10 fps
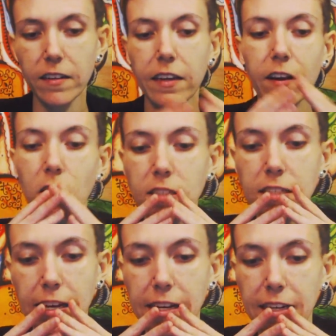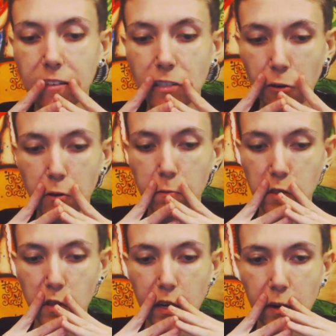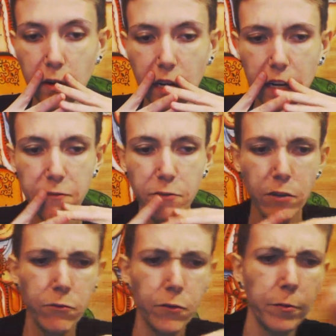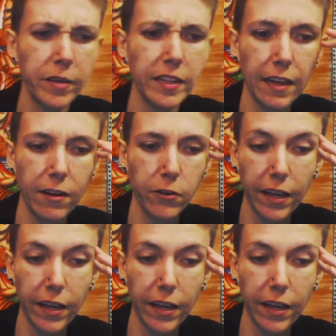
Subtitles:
they are saying totem, so they are kind of confirming that.